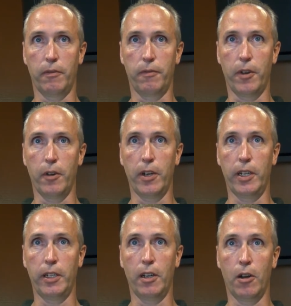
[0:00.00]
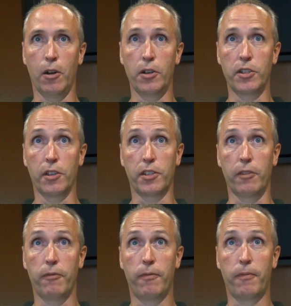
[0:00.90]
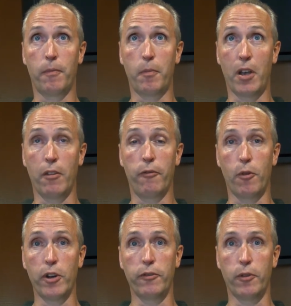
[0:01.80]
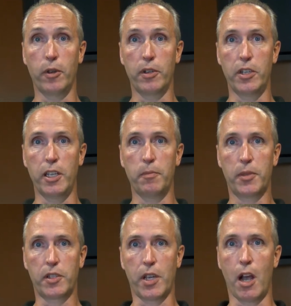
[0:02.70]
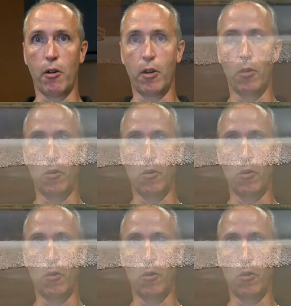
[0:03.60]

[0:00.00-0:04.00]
very large, I'll say about a 40-foot deep scour hole